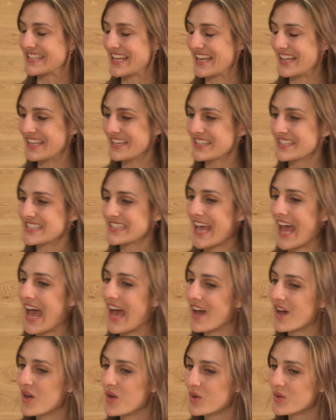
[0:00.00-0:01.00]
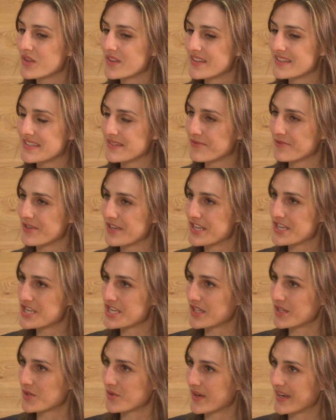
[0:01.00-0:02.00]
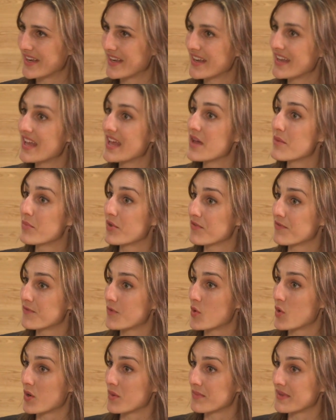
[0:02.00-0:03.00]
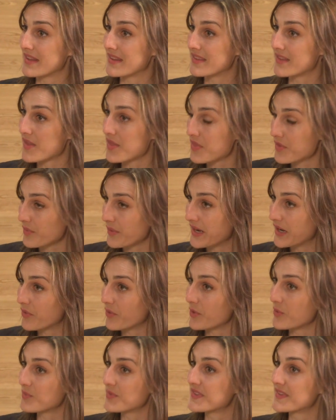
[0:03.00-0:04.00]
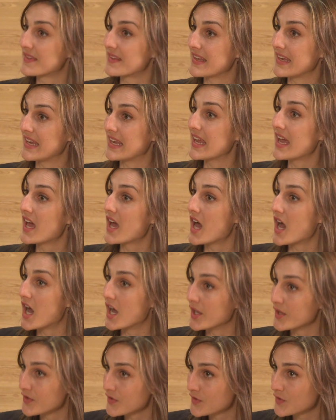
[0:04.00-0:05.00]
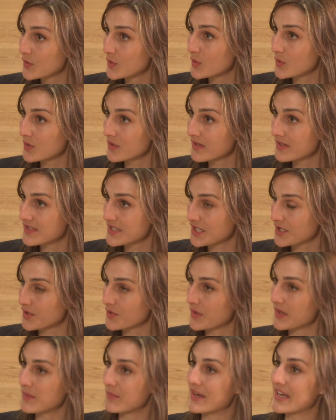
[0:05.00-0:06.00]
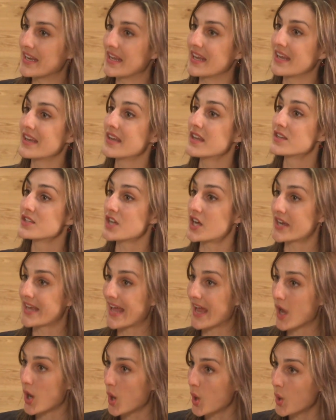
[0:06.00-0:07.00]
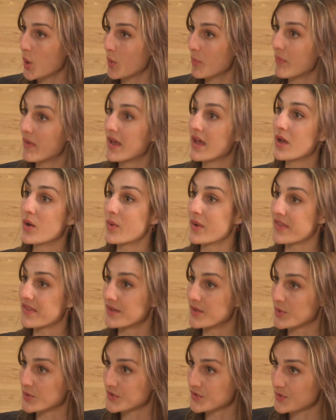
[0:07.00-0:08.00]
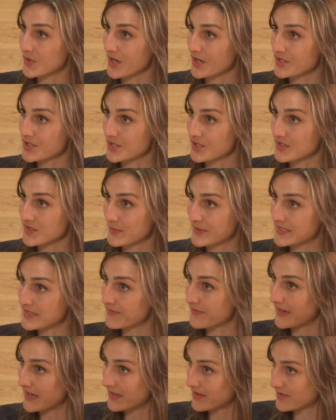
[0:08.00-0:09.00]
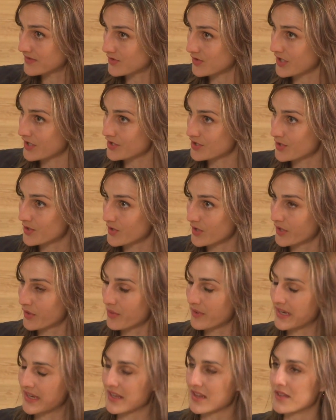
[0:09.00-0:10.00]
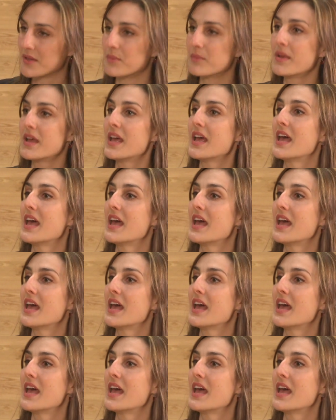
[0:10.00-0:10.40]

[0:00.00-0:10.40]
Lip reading: Tell us how the different children performed in the 3 groups. The unschooled children, meaning taught at home with no structure, specific structure or curriculum.